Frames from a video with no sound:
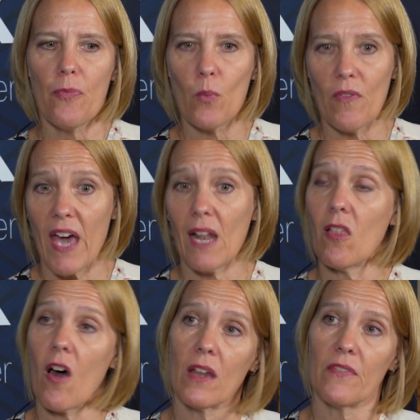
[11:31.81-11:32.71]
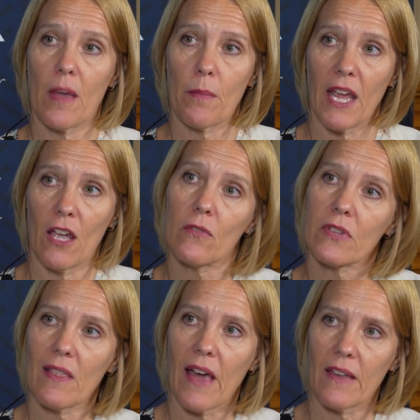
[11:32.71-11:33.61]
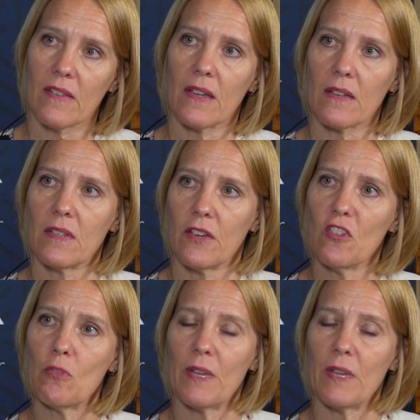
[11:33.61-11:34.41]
we've had a lot of M&A over the last 6 years,